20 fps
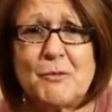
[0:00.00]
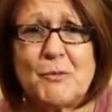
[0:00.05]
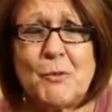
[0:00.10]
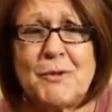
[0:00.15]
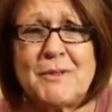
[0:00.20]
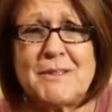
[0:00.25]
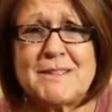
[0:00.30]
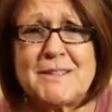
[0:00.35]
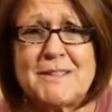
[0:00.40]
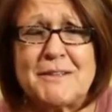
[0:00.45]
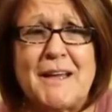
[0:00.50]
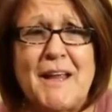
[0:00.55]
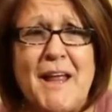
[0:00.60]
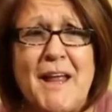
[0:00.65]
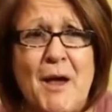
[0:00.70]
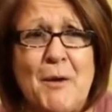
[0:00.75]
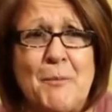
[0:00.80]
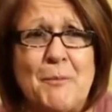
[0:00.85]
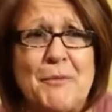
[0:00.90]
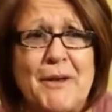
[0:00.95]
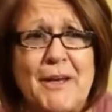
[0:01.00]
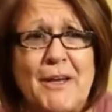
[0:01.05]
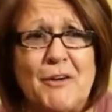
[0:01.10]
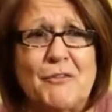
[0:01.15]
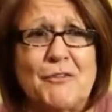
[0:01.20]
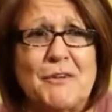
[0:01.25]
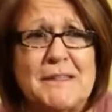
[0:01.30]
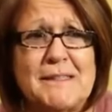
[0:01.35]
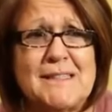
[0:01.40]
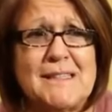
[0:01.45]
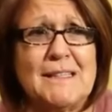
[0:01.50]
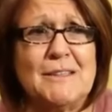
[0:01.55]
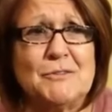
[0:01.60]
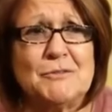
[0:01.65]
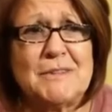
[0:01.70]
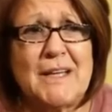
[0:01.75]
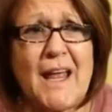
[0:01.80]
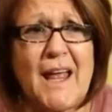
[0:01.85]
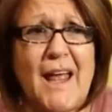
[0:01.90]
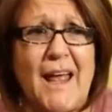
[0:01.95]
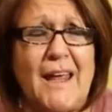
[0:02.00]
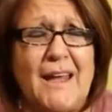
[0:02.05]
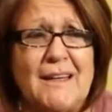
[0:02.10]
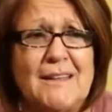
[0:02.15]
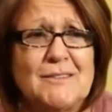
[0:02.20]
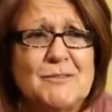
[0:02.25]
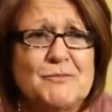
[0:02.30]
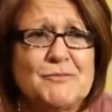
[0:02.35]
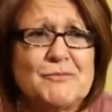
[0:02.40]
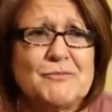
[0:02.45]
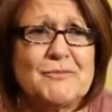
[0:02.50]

what's going to happen every single day.